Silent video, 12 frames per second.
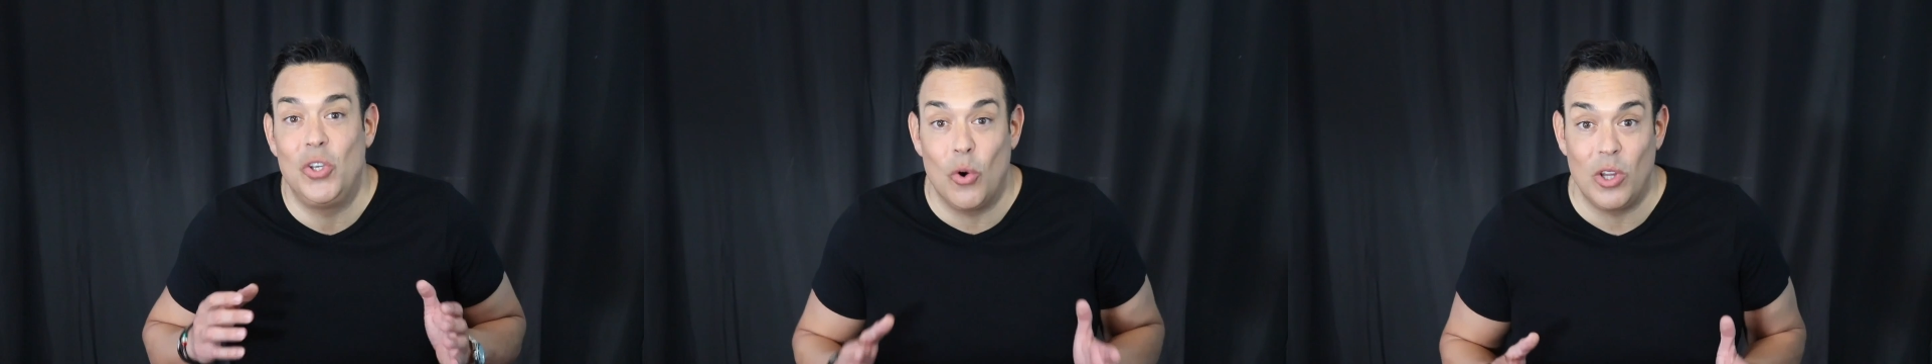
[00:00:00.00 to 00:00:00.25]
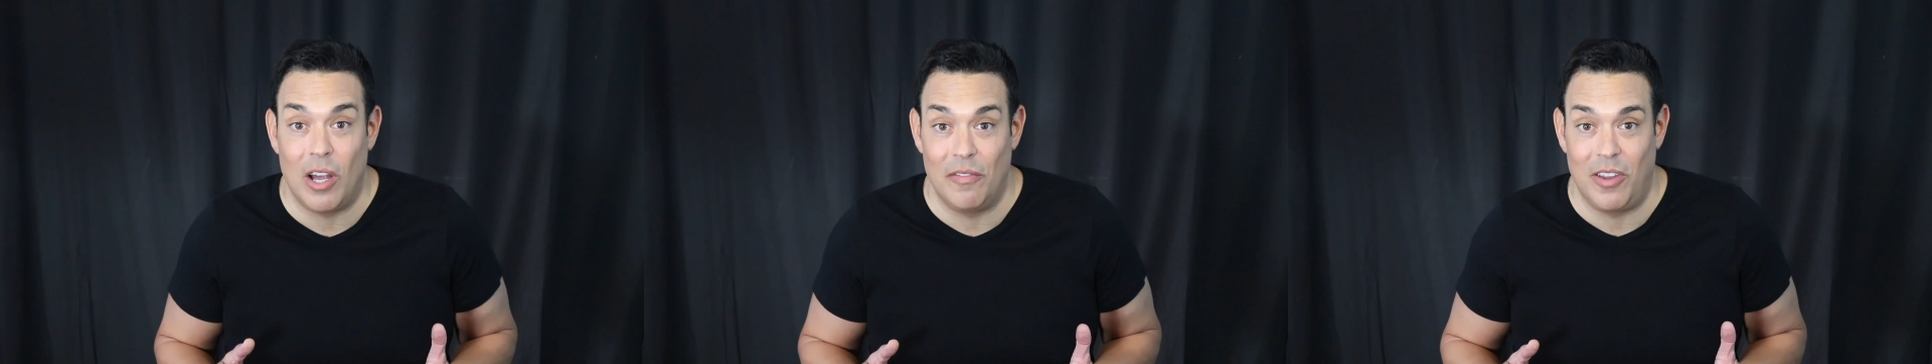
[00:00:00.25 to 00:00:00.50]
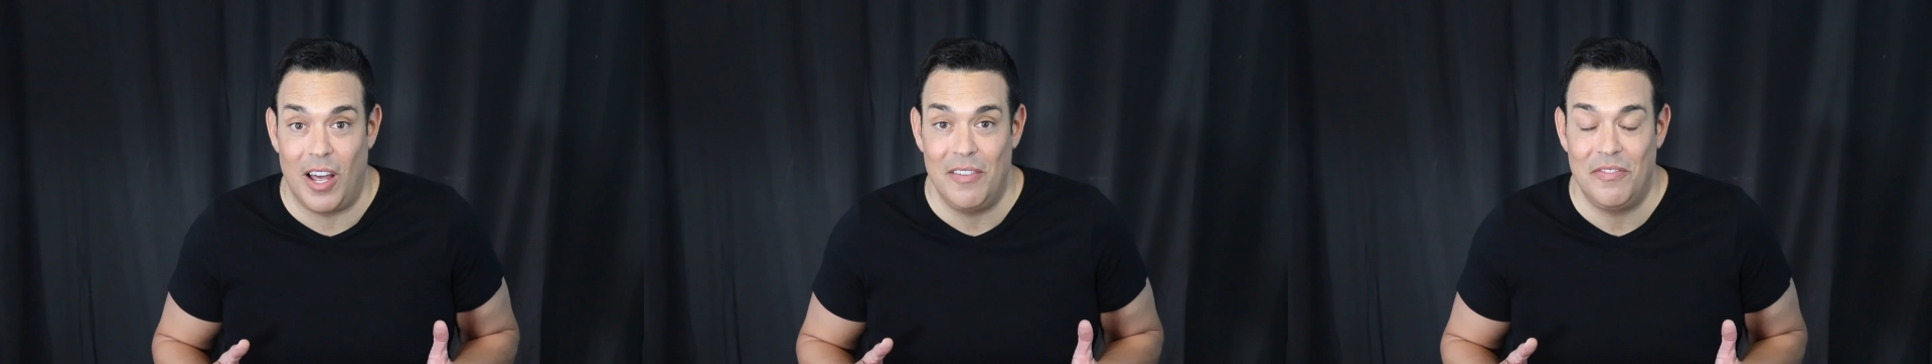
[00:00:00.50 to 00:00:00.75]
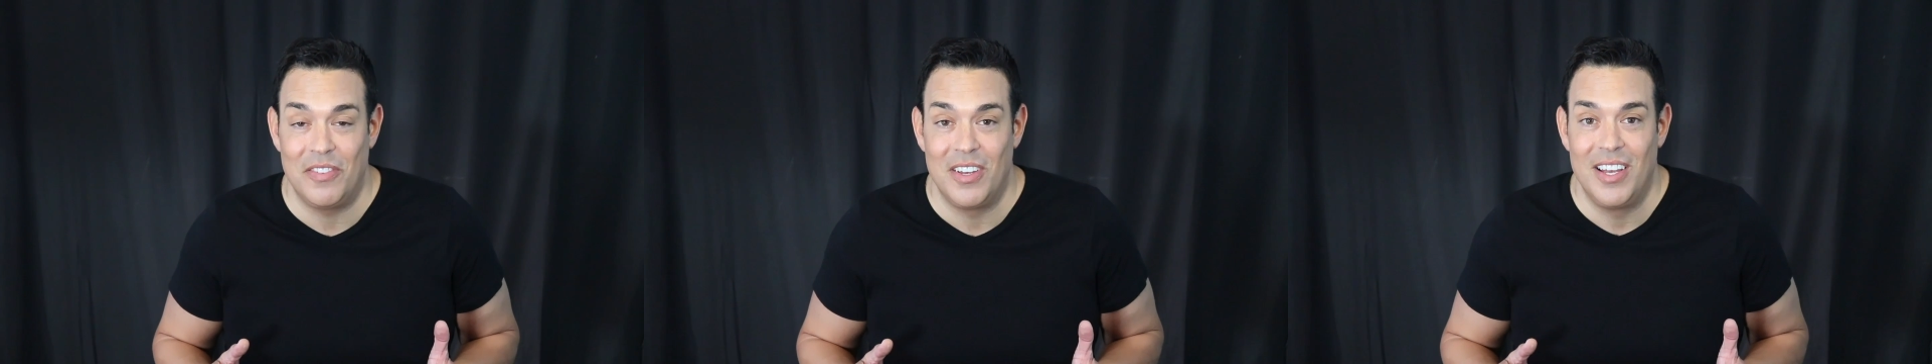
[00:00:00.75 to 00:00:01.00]
your love
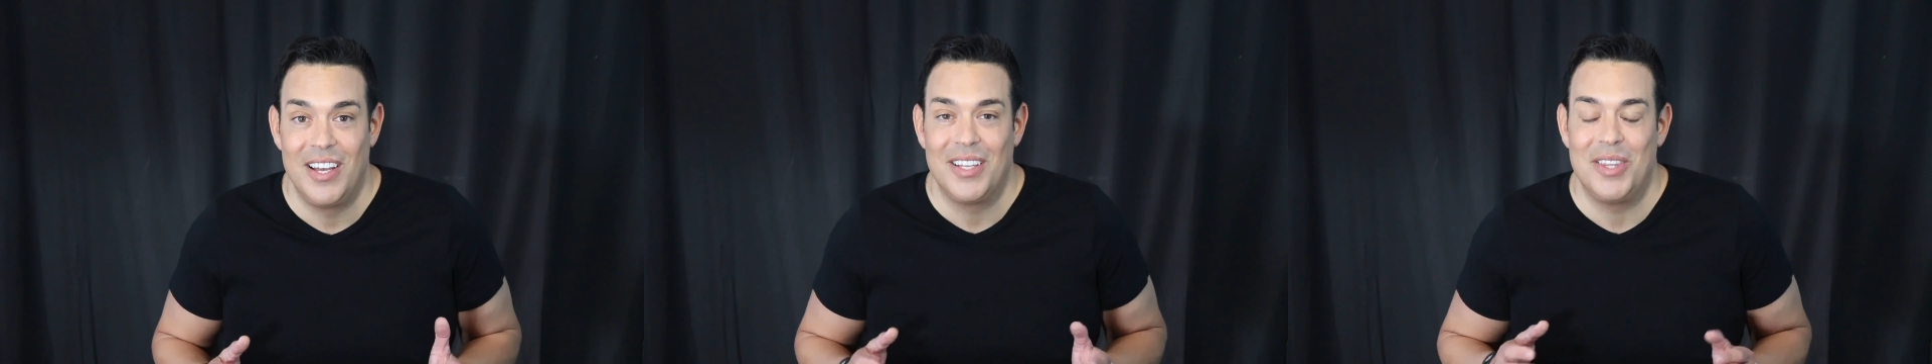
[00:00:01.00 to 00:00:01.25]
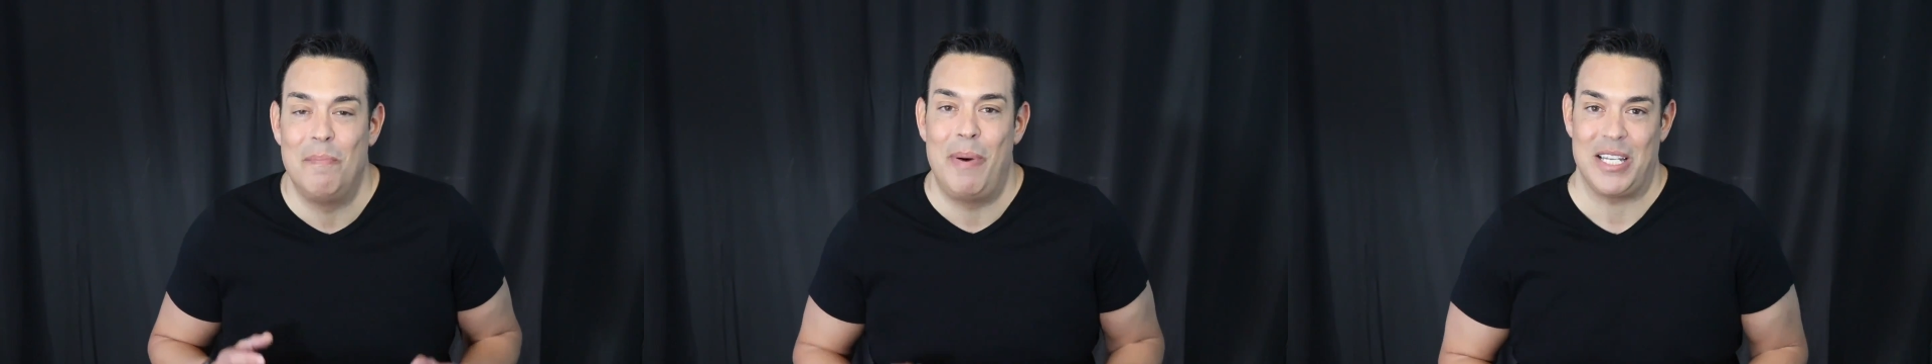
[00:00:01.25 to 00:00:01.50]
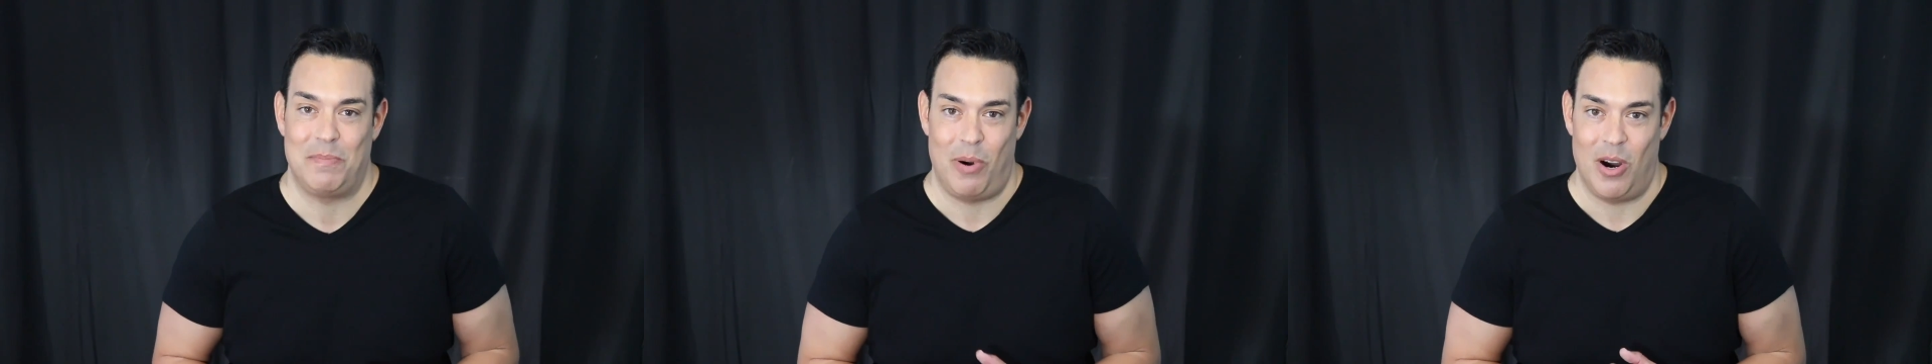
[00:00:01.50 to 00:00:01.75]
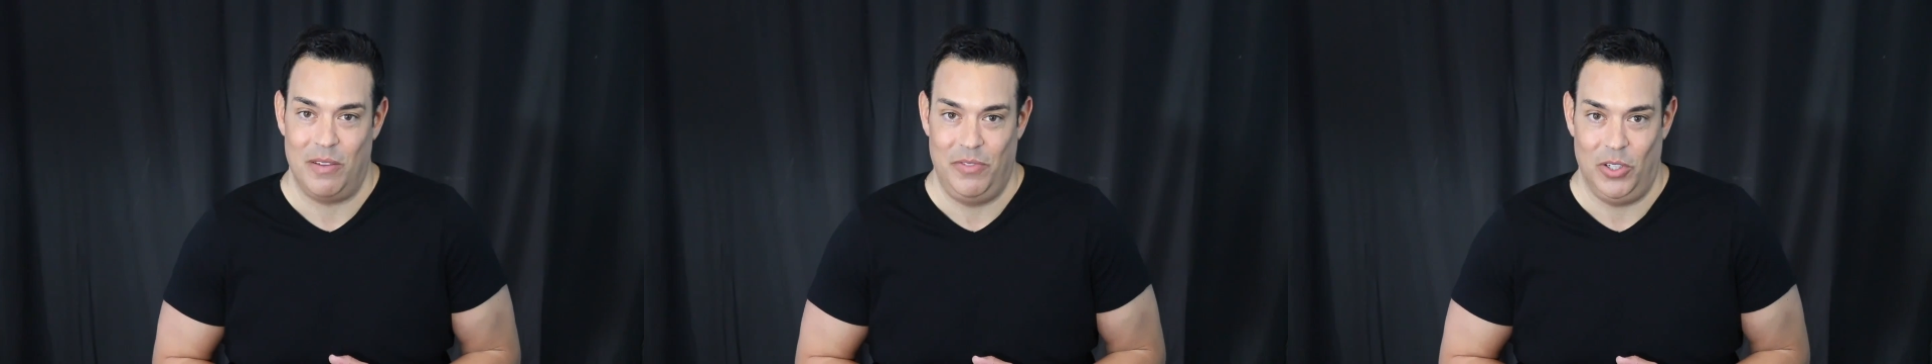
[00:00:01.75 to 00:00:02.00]
life the best part of